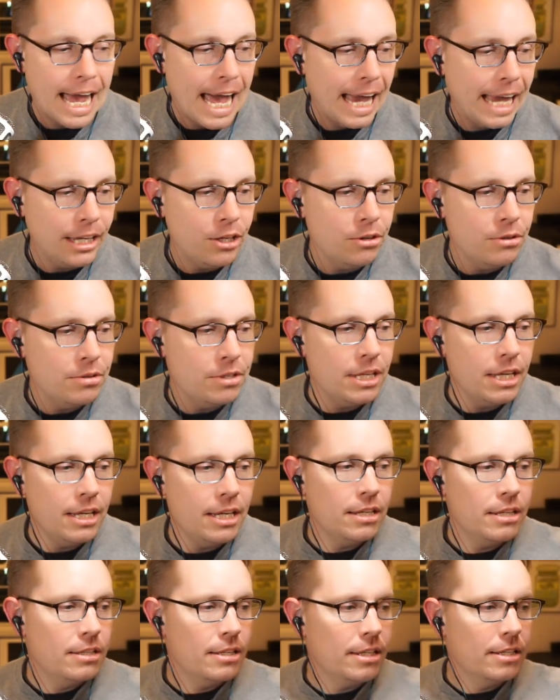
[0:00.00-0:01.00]
I use
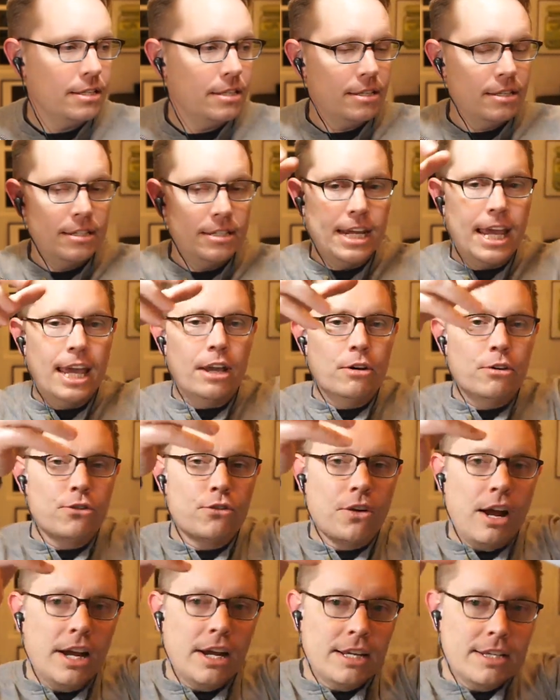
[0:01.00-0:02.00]
these. This is
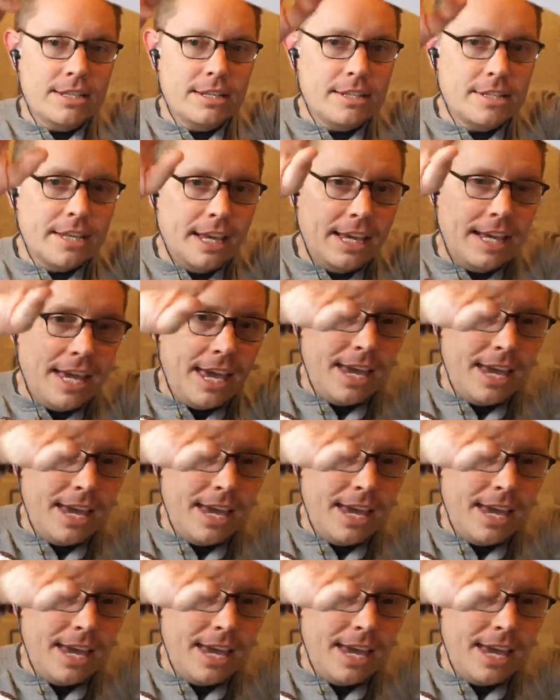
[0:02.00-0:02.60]
Teotronics. It's like